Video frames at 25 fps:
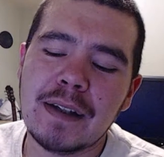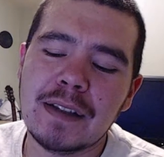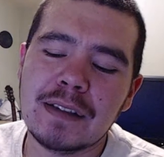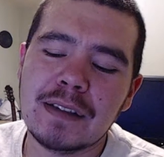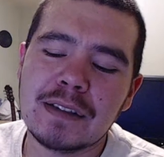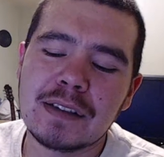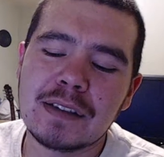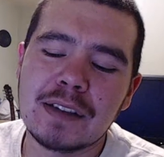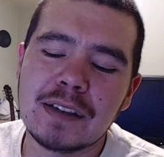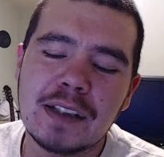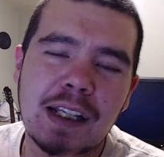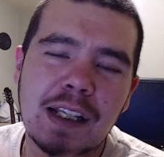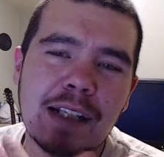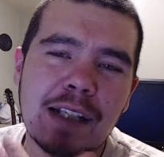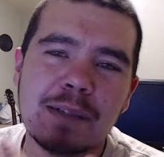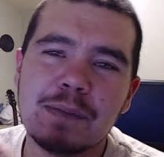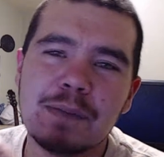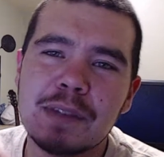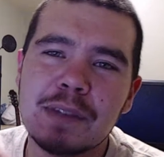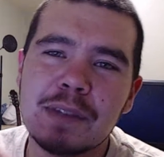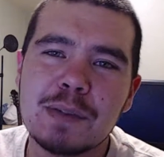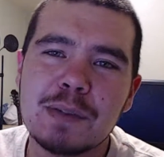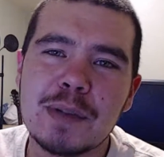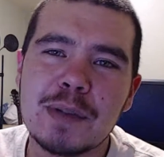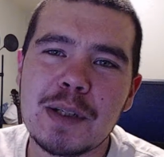So yeah,
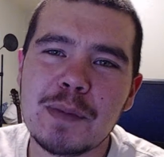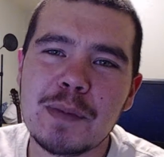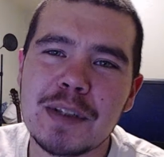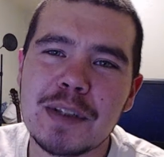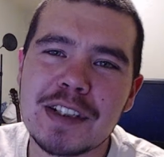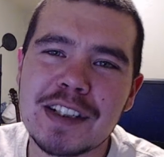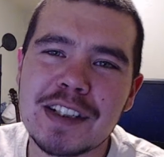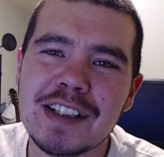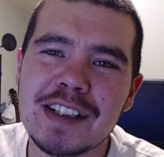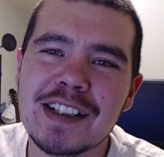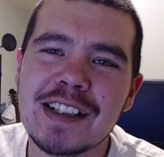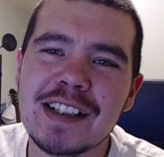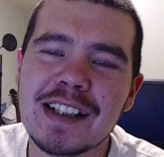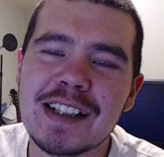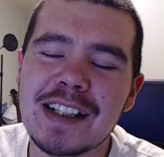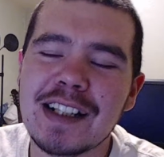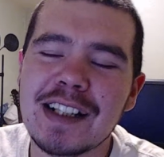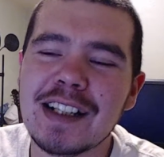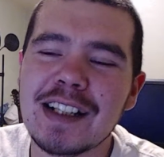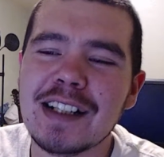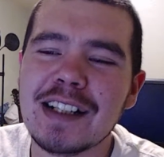that's pretty much it. Like,